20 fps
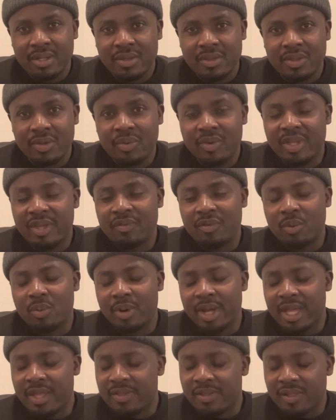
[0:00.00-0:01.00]
They'll give
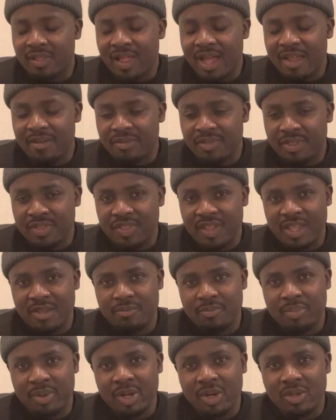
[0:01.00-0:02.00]
away the life that they
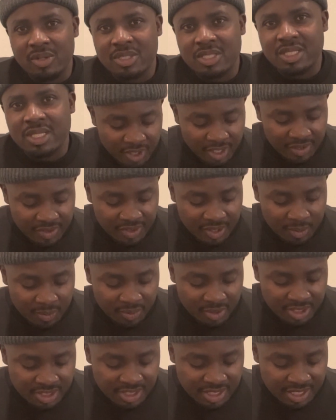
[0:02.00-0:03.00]
built. It
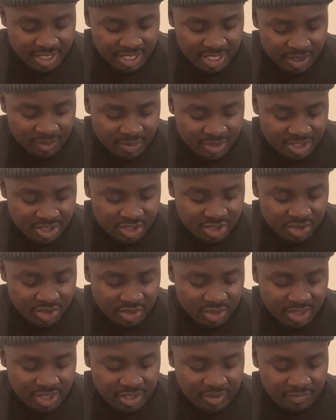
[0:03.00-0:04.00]
was
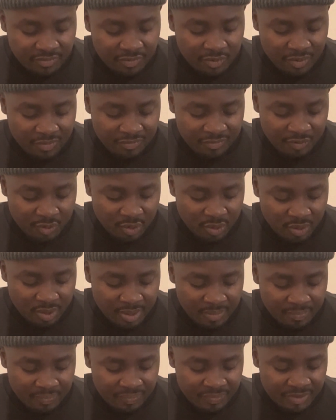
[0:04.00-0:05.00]
good for
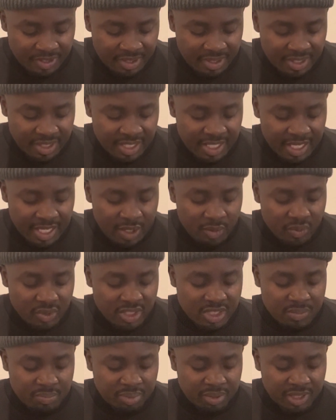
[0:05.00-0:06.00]
food. It
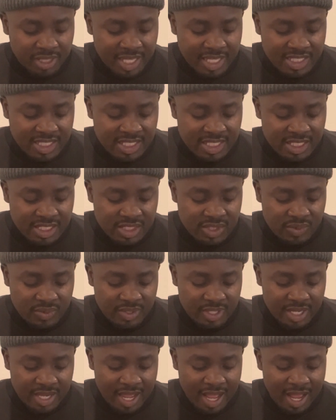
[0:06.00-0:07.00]
was pleasant to
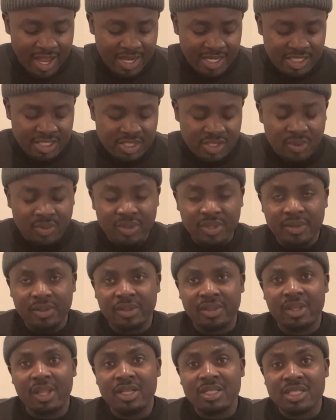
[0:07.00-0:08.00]
the eyes. So the
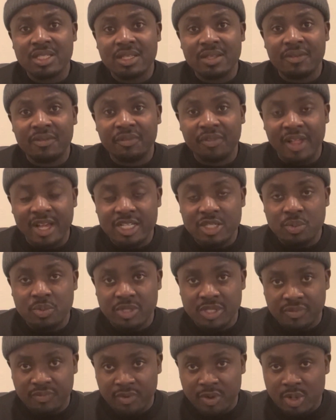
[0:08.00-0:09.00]
lust of the flesh
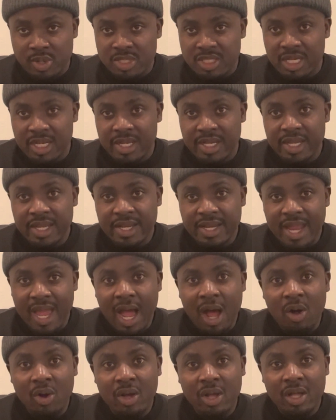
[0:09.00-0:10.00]
was first.
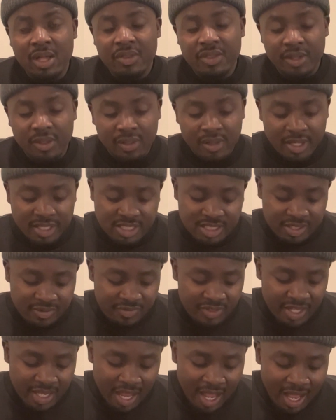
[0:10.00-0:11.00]
Now the lust of
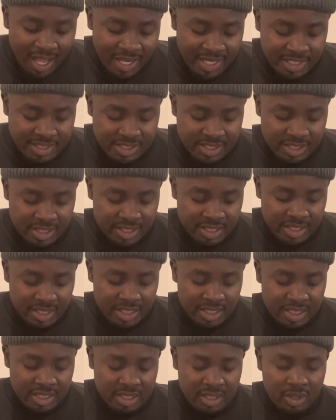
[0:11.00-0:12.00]
the eyes.
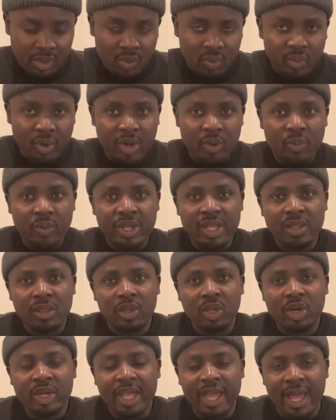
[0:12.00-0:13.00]
What we
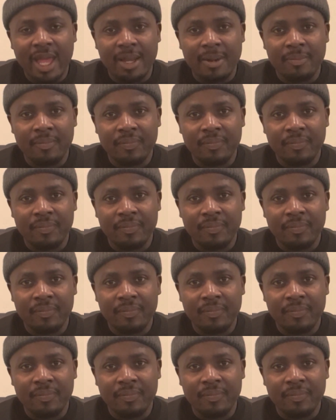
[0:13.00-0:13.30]
look at.